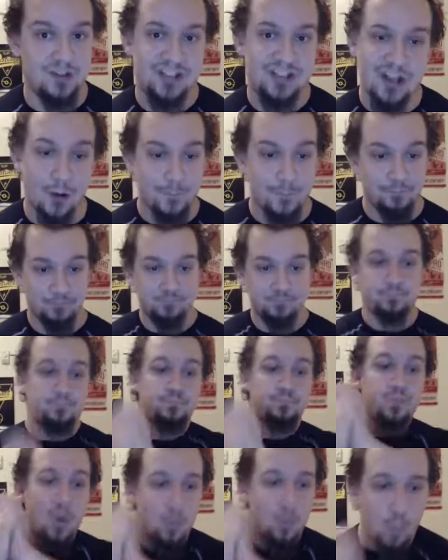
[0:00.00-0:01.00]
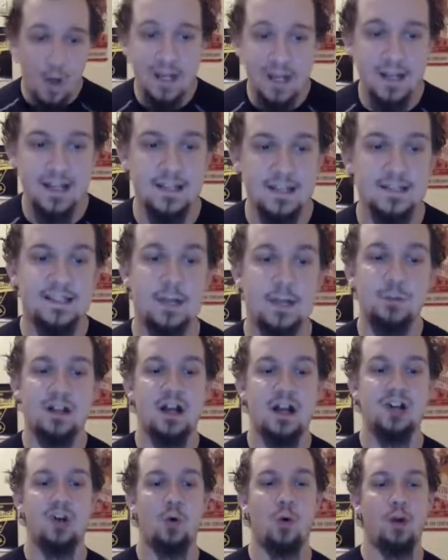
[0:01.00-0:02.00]
So what it is that we
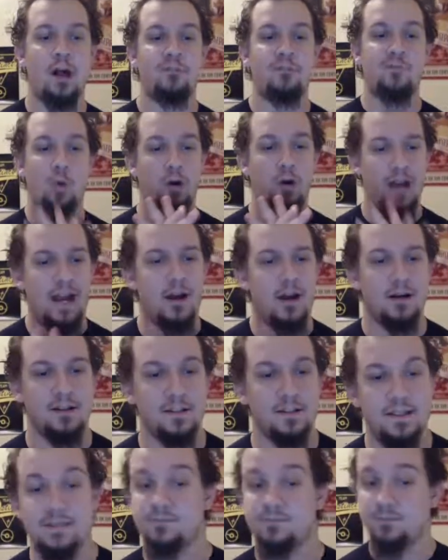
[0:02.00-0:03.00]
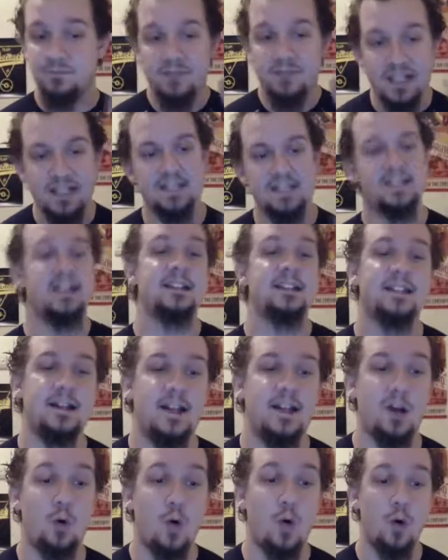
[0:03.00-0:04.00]
got going on for Inheritance. It says,
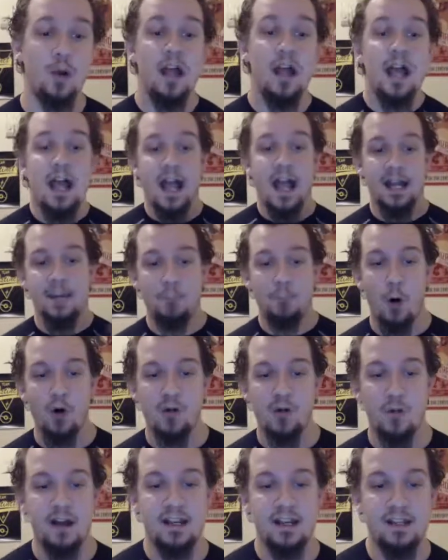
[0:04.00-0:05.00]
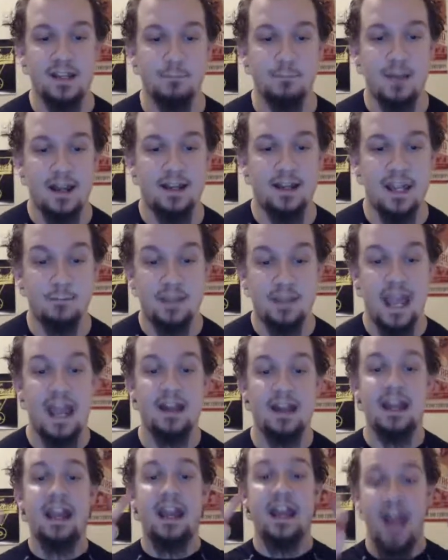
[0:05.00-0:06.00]
and I quote, any Pokemon in the metagame
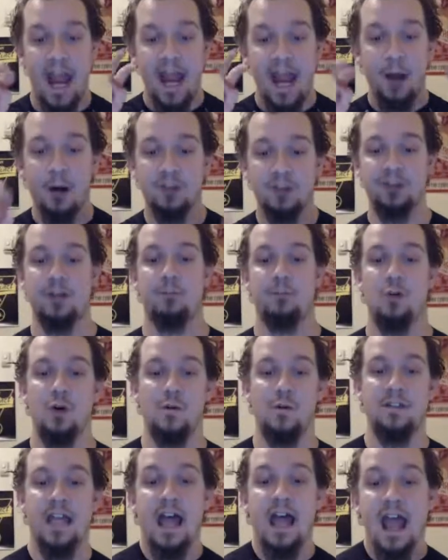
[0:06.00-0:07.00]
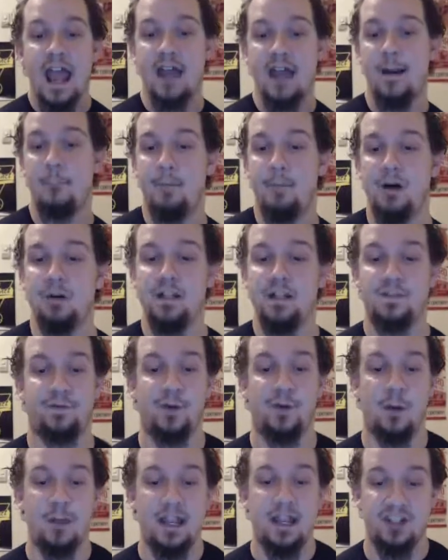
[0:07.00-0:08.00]
can inherit the moves and abilities
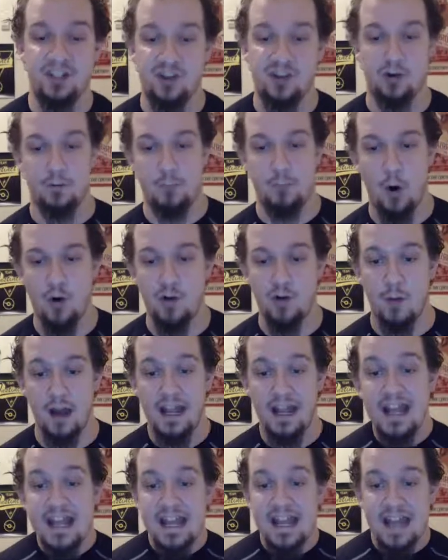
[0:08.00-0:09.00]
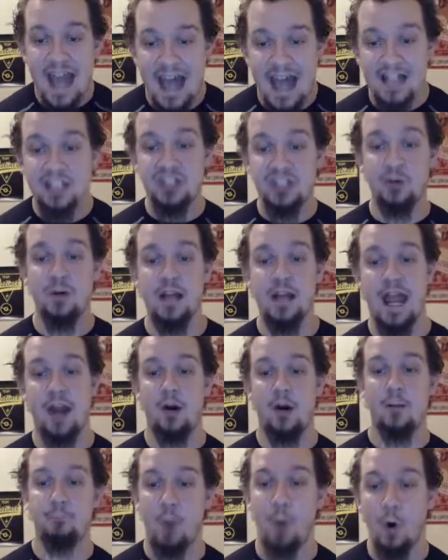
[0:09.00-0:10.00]
from a certain Pokemon. It has to
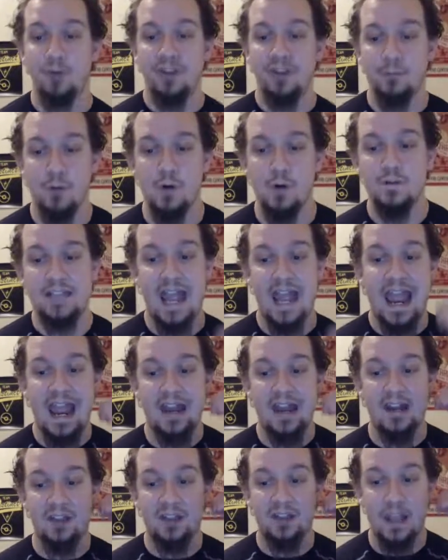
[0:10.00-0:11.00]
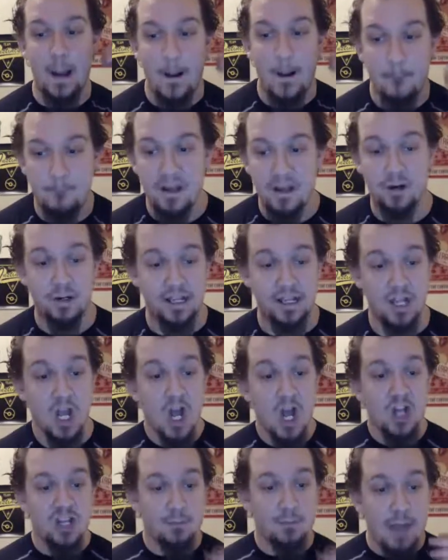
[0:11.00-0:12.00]
inherit both the moves and the ability.
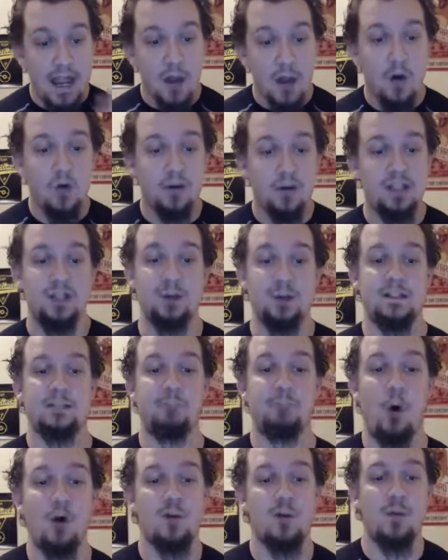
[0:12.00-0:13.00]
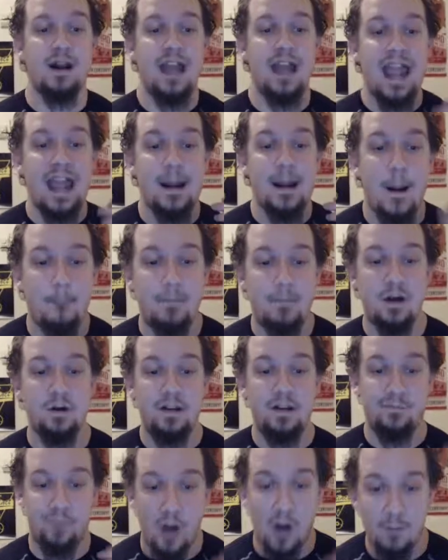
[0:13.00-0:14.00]
You may only use a Pokemon and
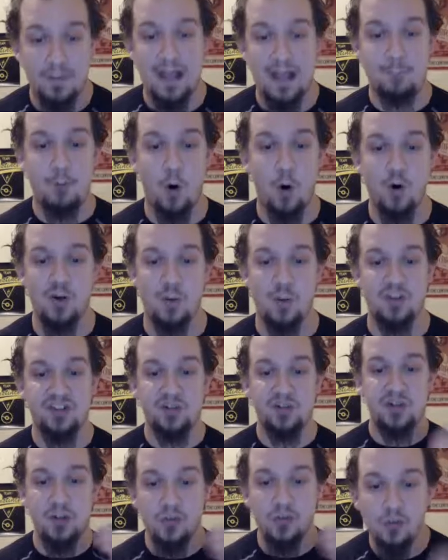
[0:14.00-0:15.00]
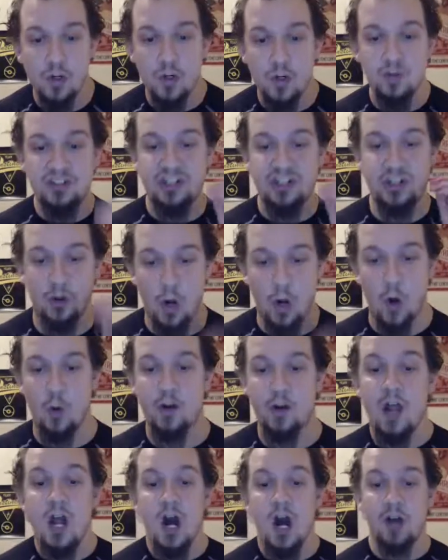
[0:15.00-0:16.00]
ability from that Pokemon, so you lose your
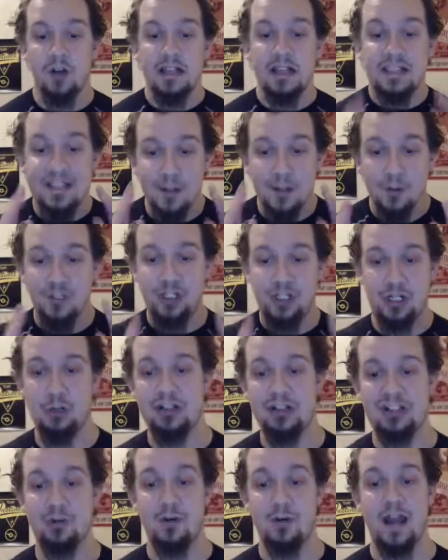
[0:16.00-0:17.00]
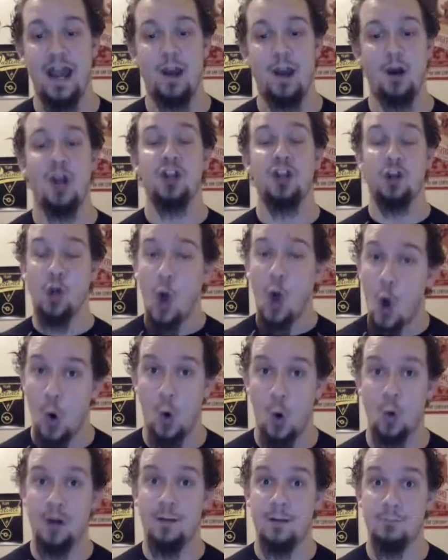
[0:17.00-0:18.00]
own unless you choose to inherit your
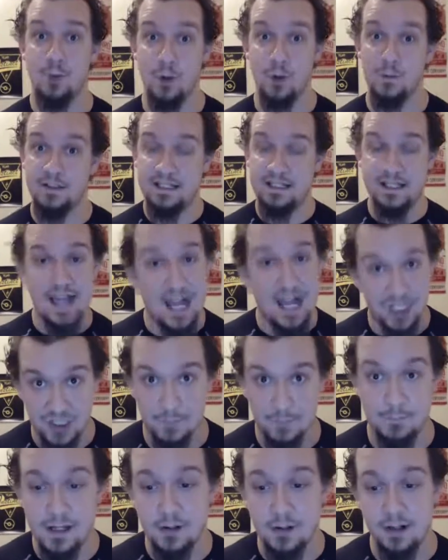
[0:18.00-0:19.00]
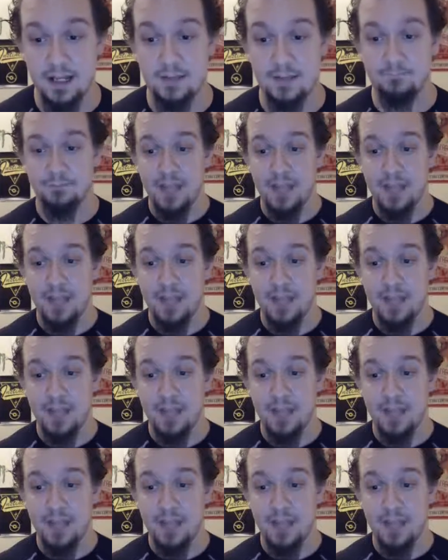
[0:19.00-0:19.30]
own move/ability.